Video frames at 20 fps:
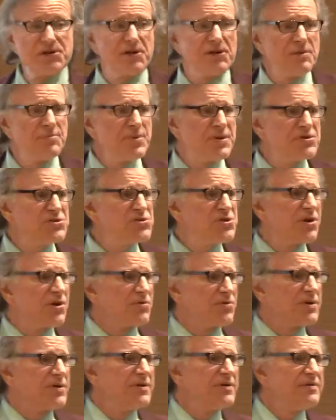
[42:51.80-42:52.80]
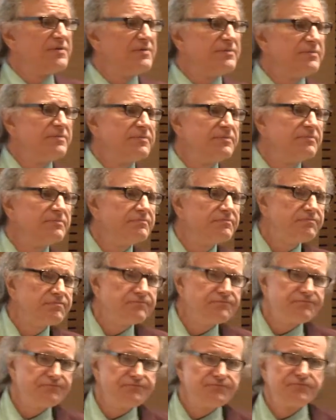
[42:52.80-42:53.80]
all a big joke?
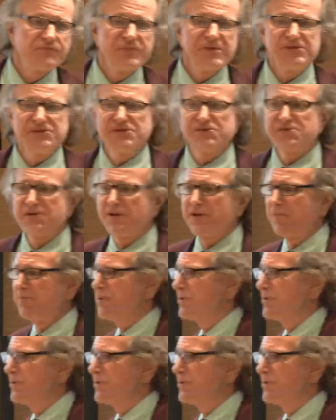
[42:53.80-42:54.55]
Is this all a